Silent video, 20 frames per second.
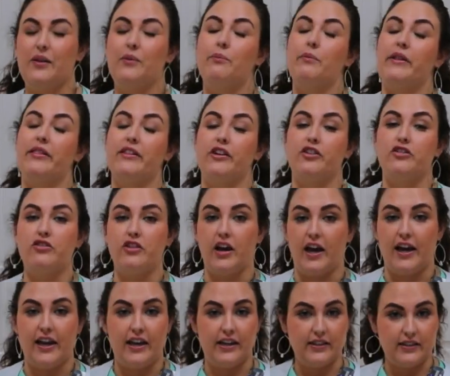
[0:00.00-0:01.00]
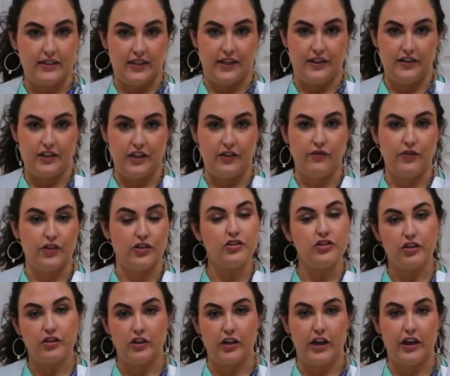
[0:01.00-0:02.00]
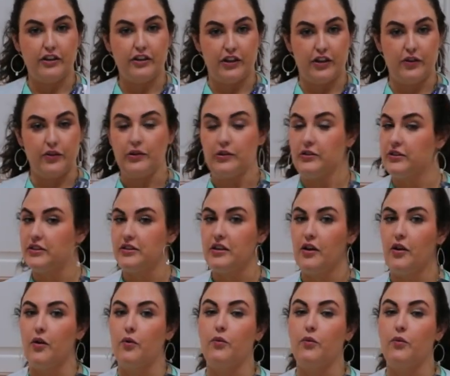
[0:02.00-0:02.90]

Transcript: but they're not intended for salon use.